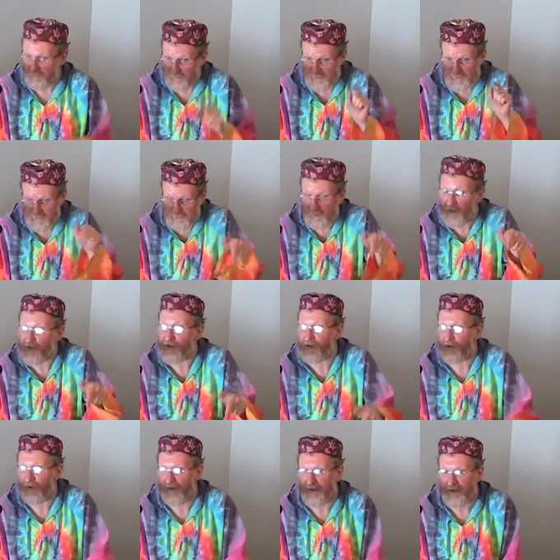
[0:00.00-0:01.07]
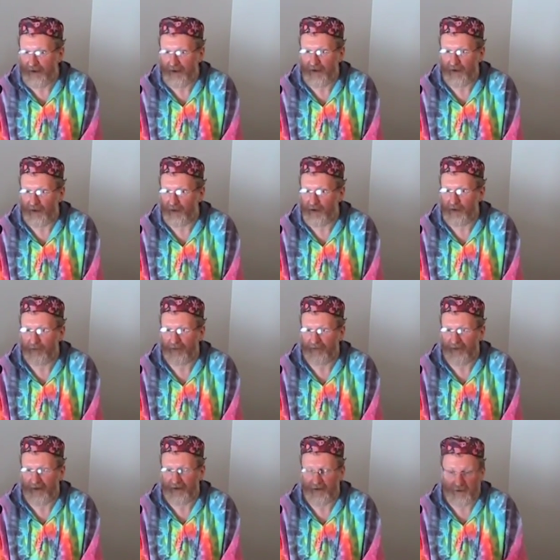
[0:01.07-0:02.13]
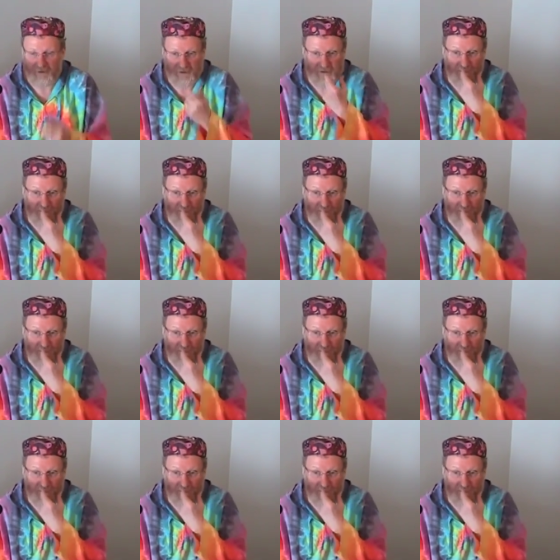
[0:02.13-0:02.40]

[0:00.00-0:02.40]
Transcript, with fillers: The technology is already here; they already provided it.